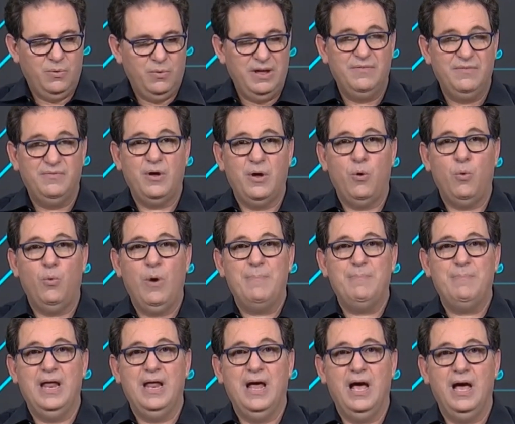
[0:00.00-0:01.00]
we've
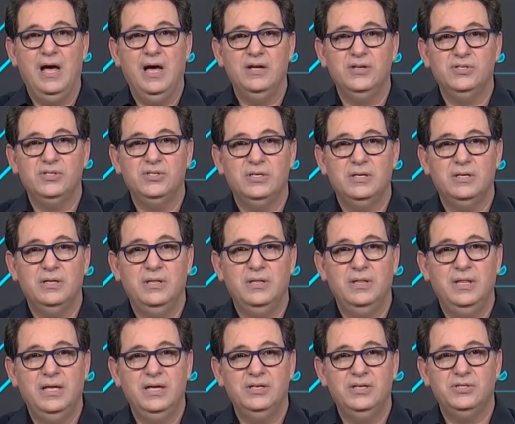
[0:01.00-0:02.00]
weaponized
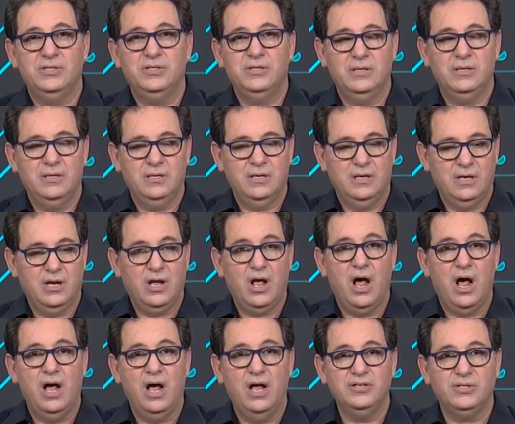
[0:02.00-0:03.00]
this
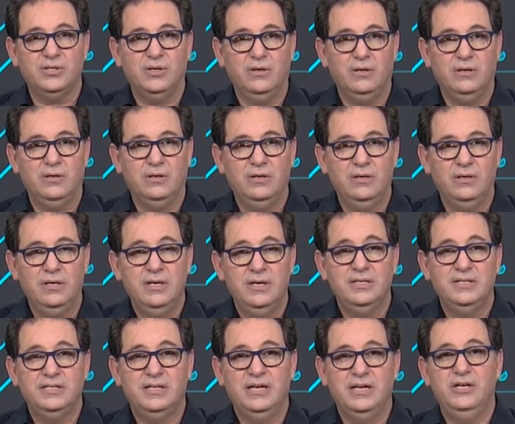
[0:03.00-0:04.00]
console
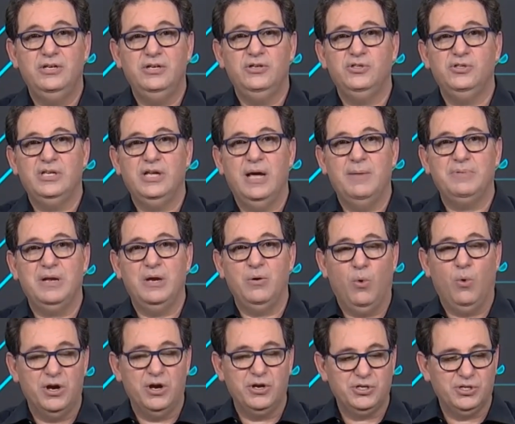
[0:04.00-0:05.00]
to intercept
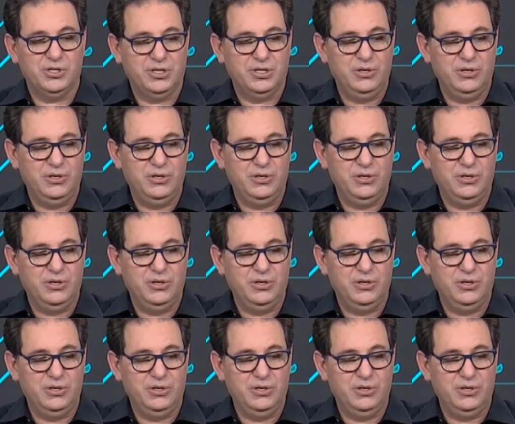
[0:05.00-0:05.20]
and watch